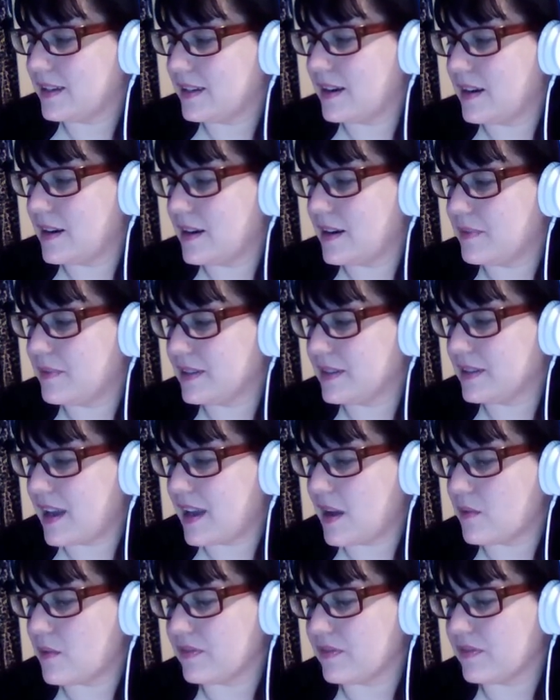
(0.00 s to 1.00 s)
up and
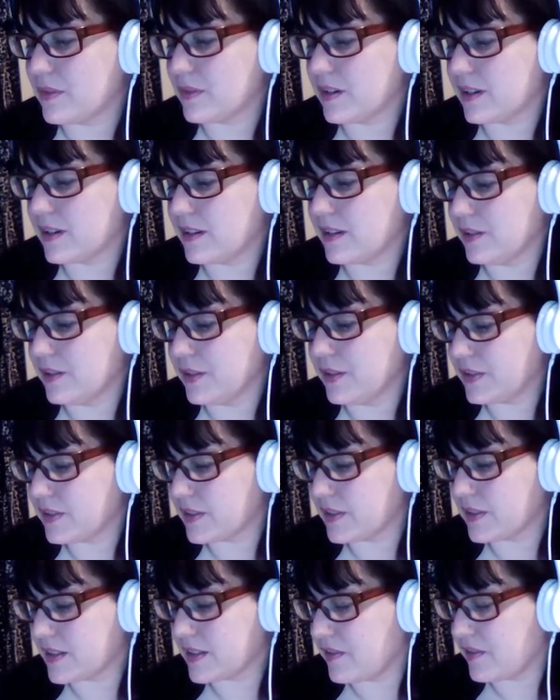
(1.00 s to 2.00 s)
down with my looks and
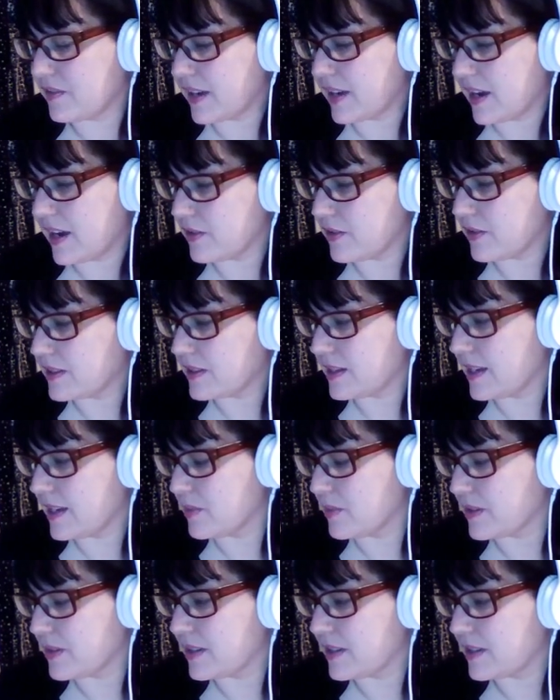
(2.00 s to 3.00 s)
stuff and how I see
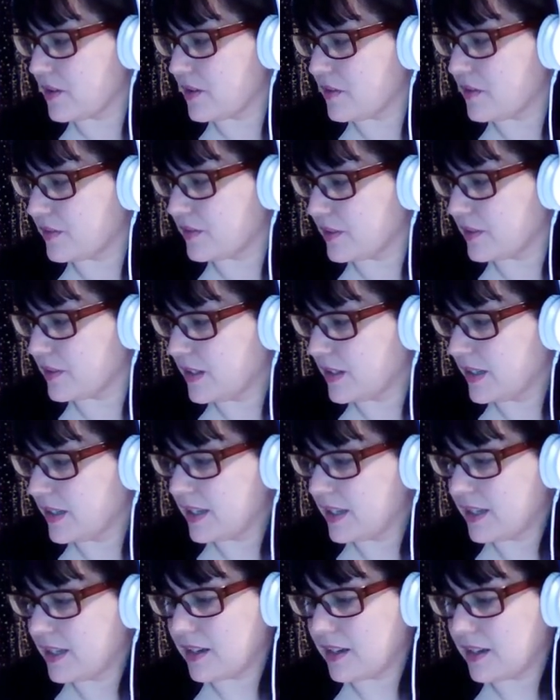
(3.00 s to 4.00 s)
myself. And
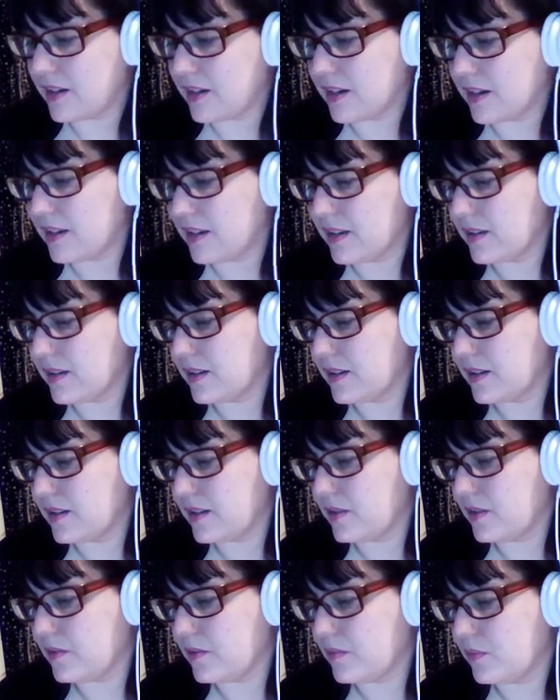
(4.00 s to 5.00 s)
like
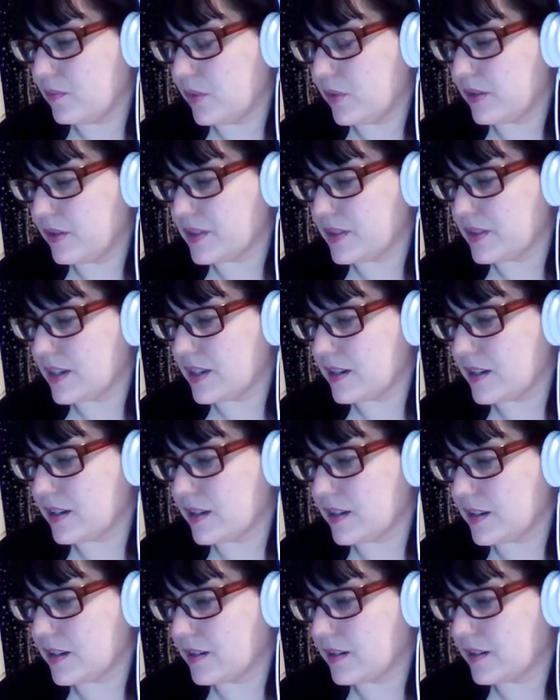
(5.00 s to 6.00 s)
when I was
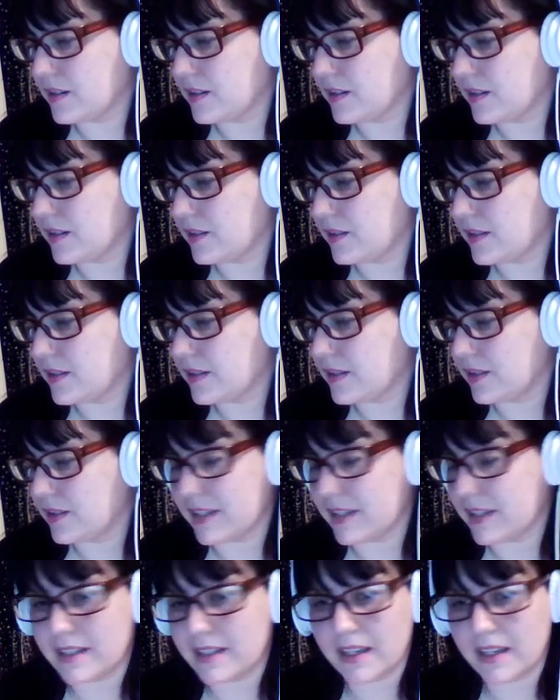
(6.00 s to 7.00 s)
younger, it's a
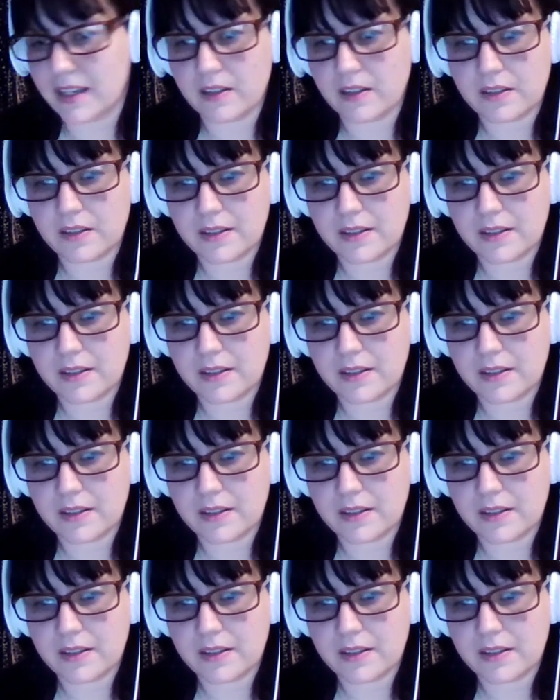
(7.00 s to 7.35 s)
nice sound.